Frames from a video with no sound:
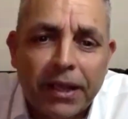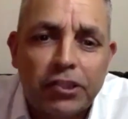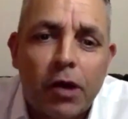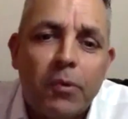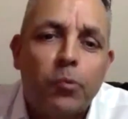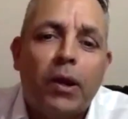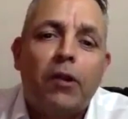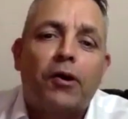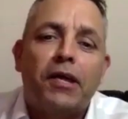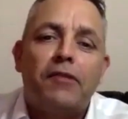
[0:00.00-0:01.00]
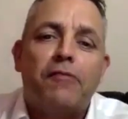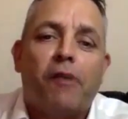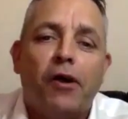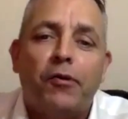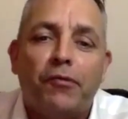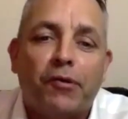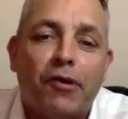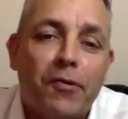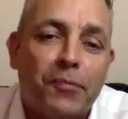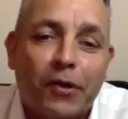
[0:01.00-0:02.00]
Simon Whitlock in the final of the
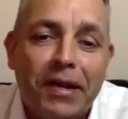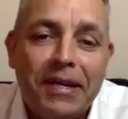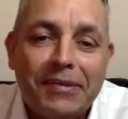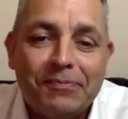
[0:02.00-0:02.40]
Grand Prix?